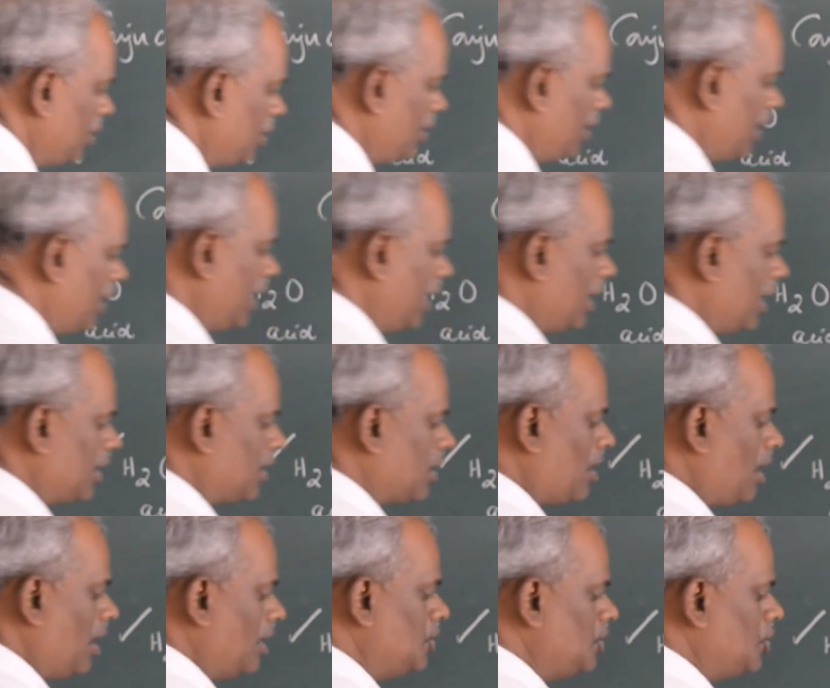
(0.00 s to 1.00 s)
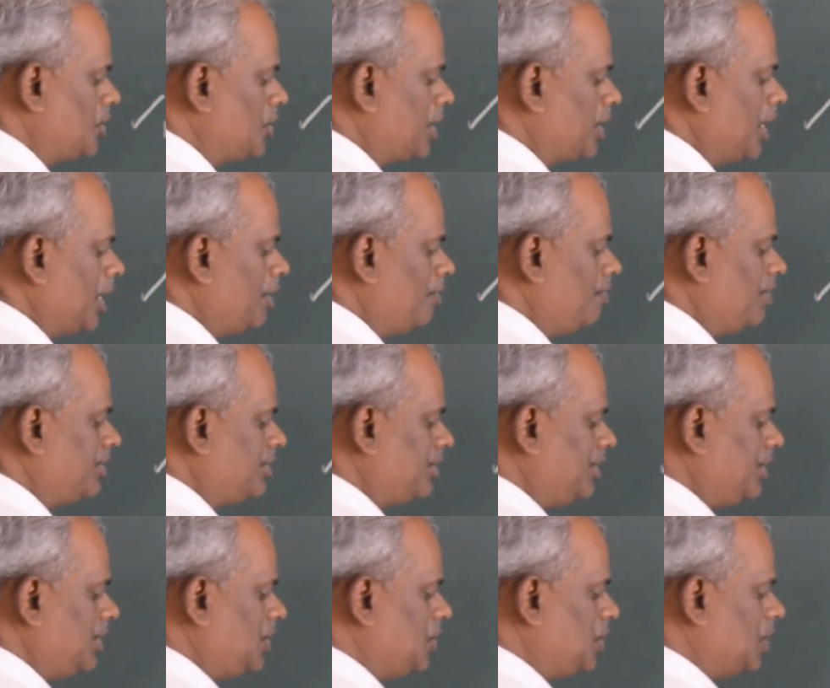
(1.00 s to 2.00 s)
they are conjugate with
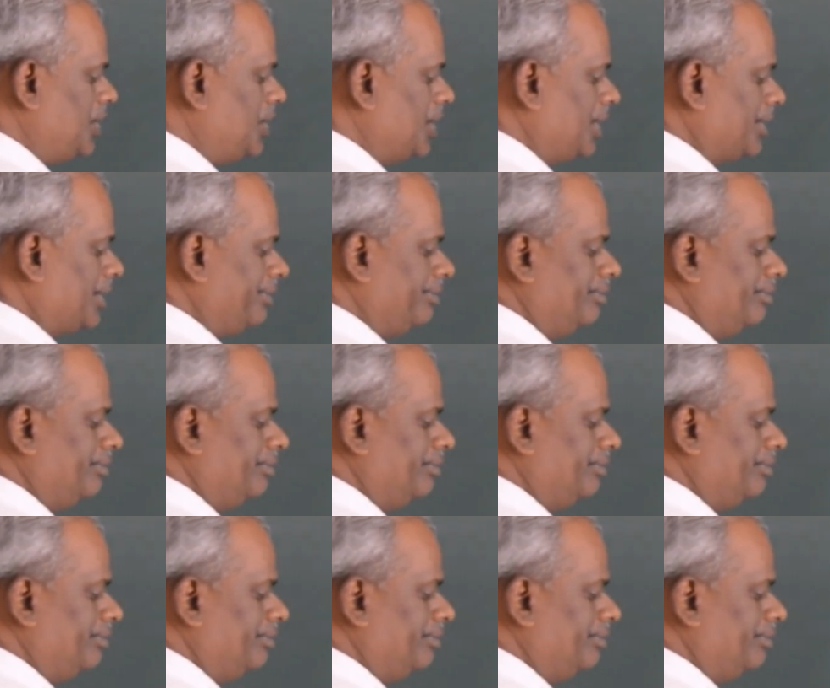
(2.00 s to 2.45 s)
each other.